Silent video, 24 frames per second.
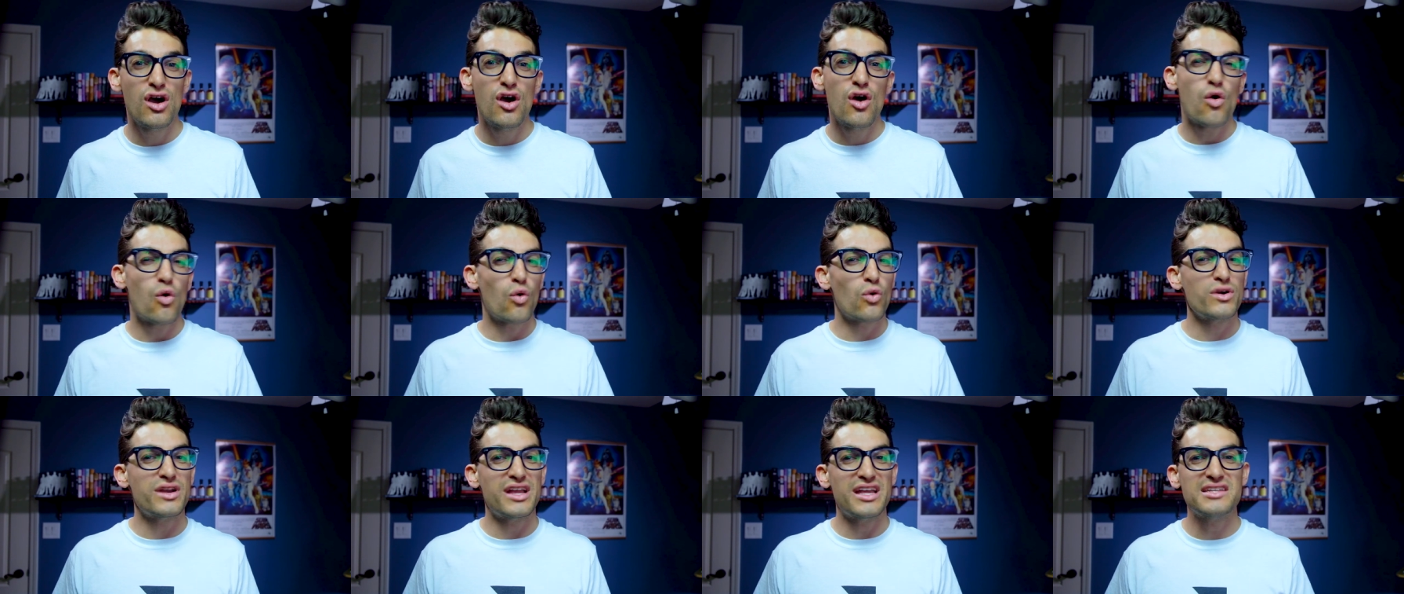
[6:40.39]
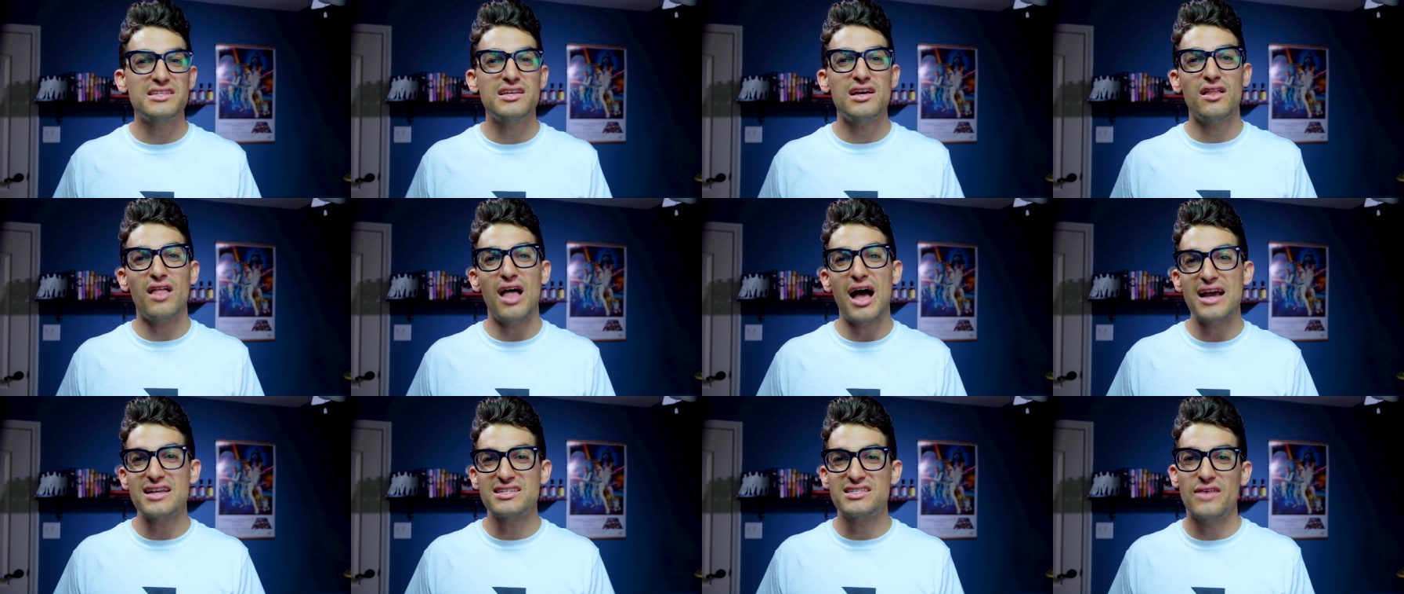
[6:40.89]
or an Intel
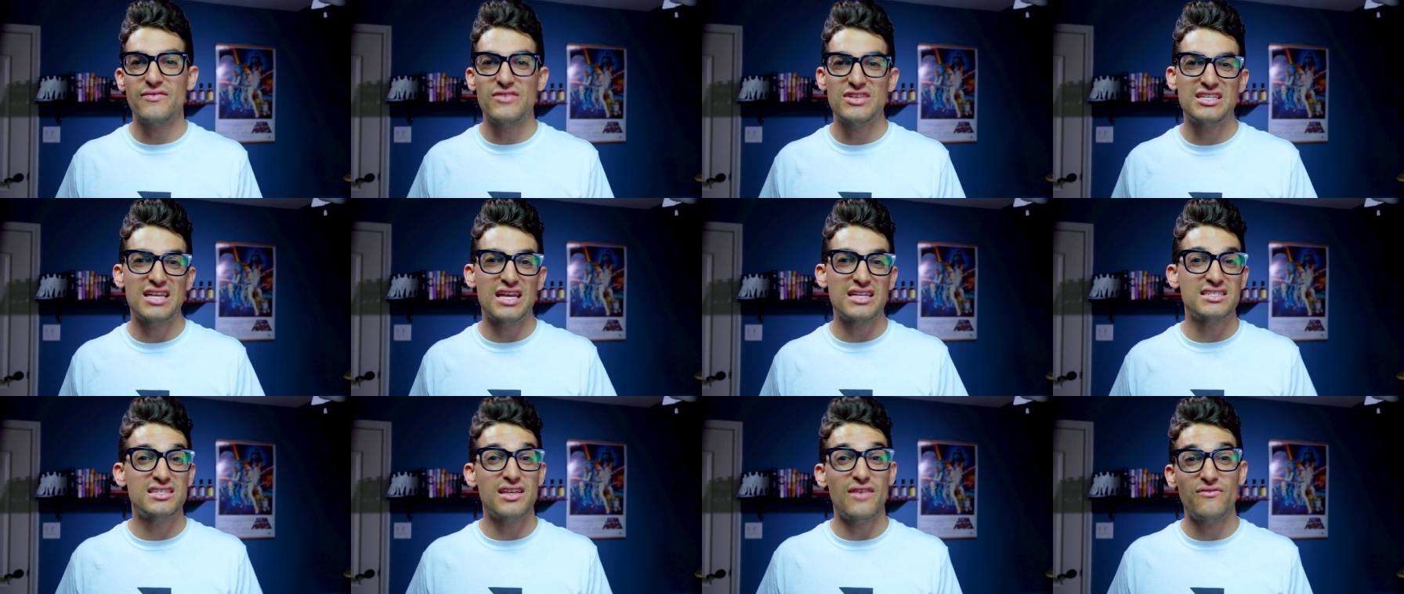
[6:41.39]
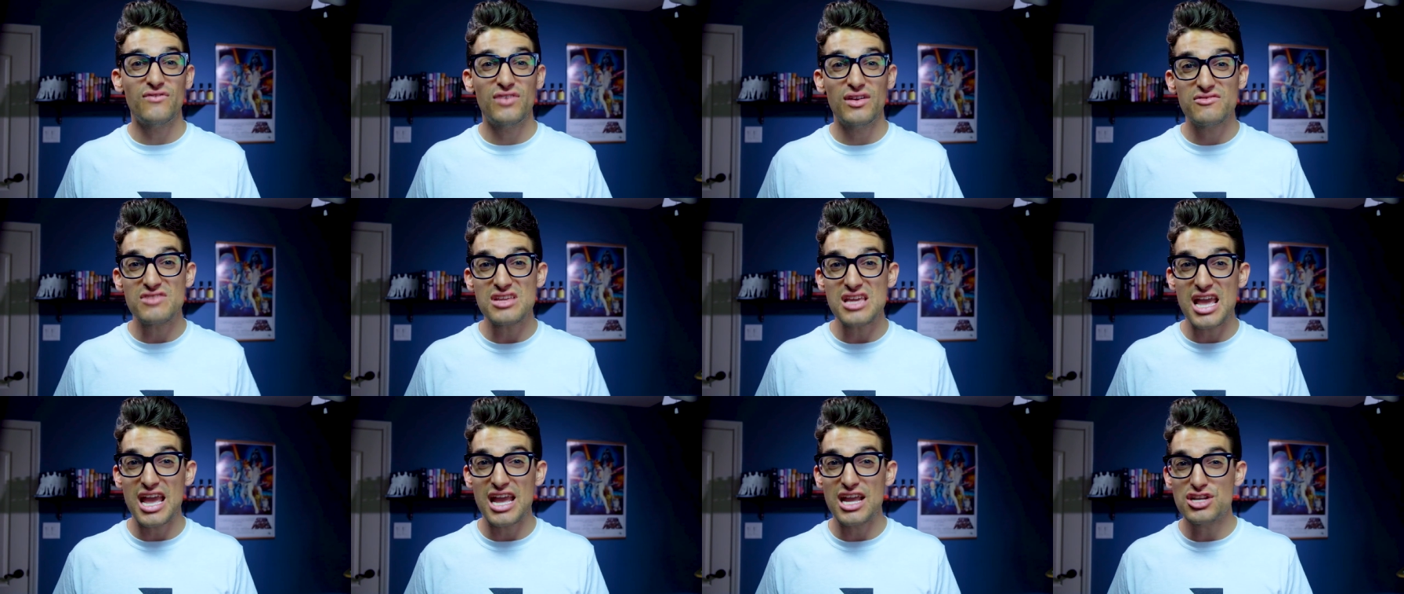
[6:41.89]
i7
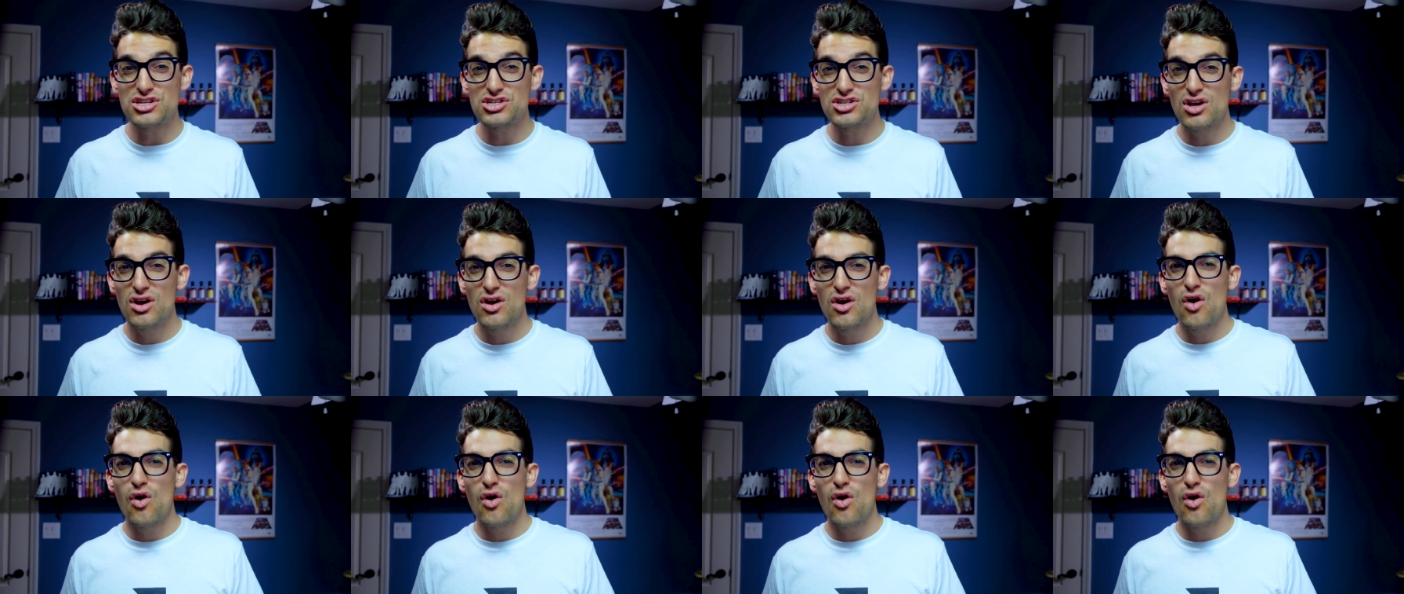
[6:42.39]
10750H